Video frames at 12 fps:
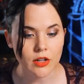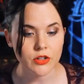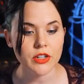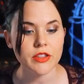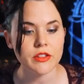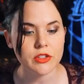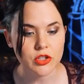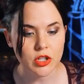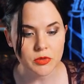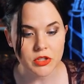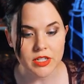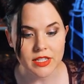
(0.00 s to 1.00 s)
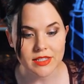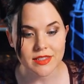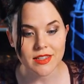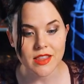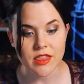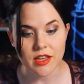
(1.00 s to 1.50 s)
Underneath the description is
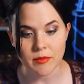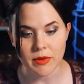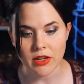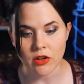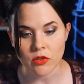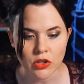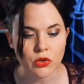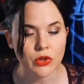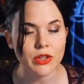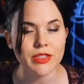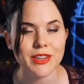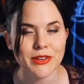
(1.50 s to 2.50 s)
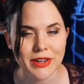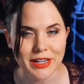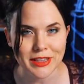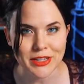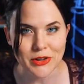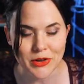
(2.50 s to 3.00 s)
the thumbnail. You could
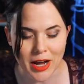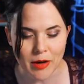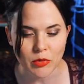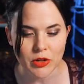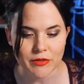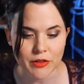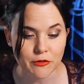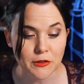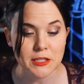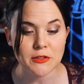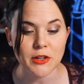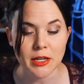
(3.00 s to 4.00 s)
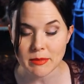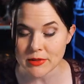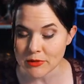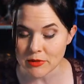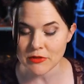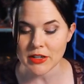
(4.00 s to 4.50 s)
theoretically grab one of the freeze frames
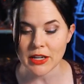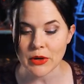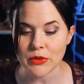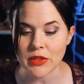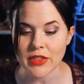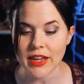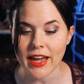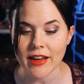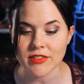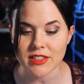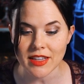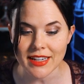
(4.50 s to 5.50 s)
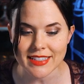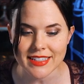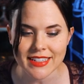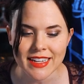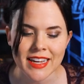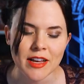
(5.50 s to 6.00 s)
from the video that they have
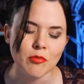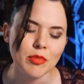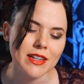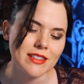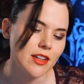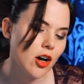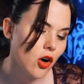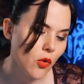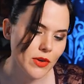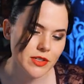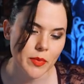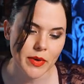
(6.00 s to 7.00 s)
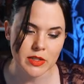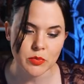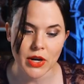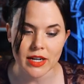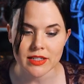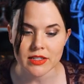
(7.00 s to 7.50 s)
selected, but it's always a best
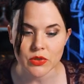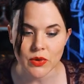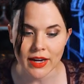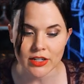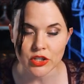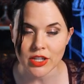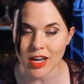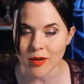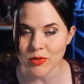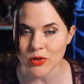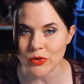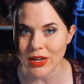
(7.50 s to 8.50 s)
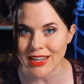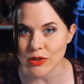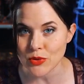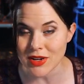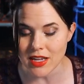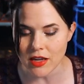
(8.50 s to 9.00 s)
practice to actually upload a
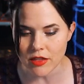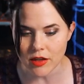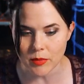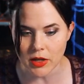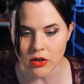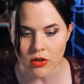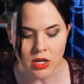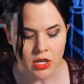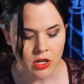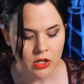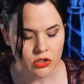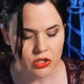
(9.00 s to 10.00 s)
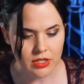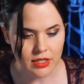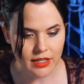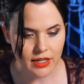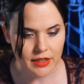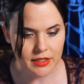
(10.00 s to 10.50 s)
unique thumbnail. Just
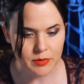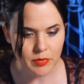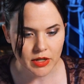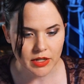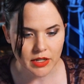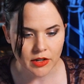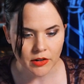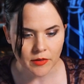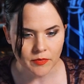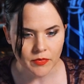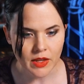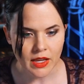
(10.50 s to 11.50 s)
click on this button here.